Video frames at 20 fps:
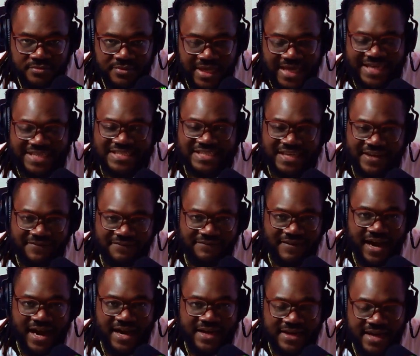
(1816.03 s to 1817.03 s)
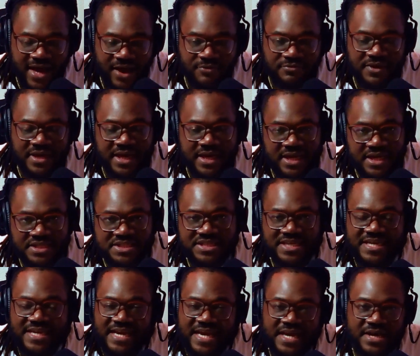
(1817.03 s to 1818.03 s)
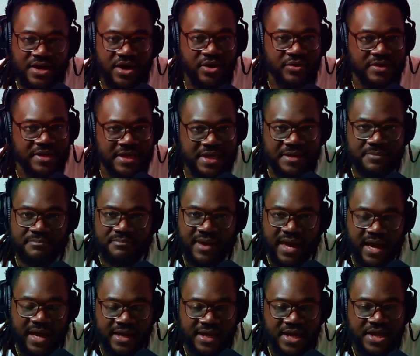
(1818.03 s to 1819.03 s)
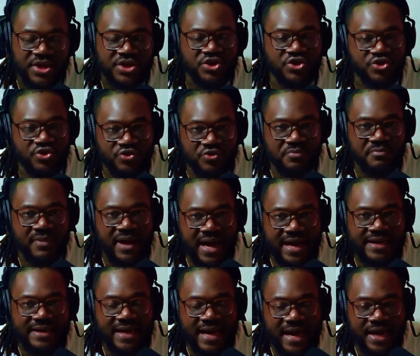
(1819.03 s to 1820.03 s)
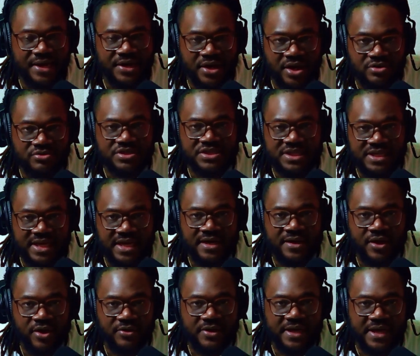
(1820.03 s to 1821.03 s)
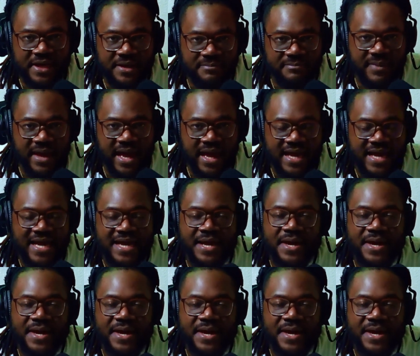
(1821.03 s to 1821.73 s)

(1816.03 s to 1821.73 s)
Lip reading: And she find out, nigga, she getting her get back. You might not know she getting her get back.